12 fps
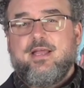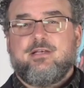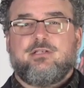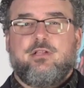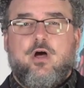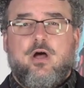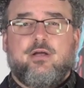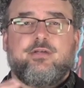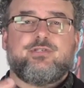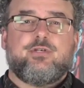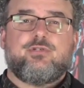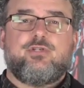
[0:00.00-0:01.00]
as long
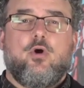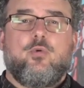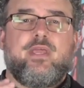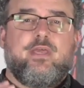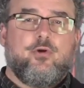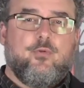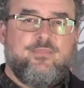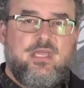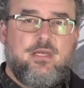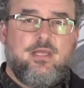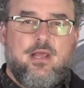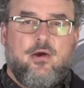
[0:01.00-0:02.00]
as there's no
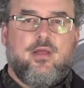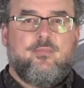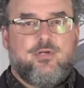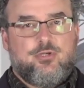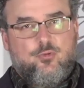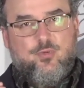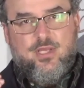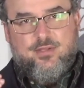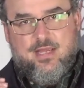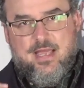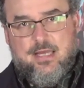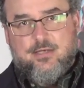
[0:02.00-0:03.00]
intermediary between
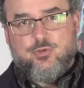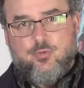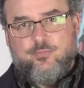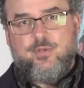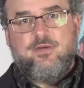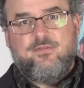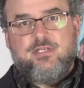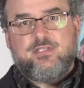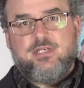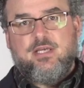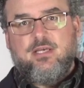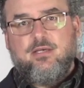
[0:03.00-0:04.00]
the actual
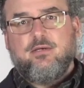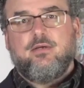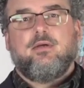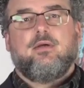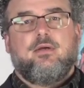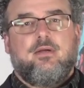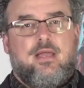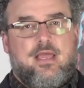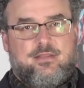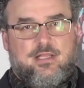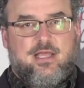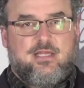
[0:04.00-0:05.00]
PVC
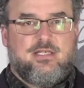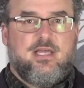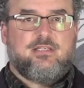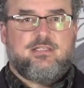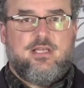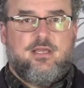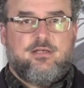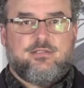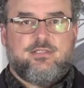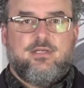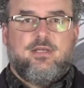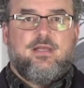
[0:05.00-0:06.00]
and the latex inks.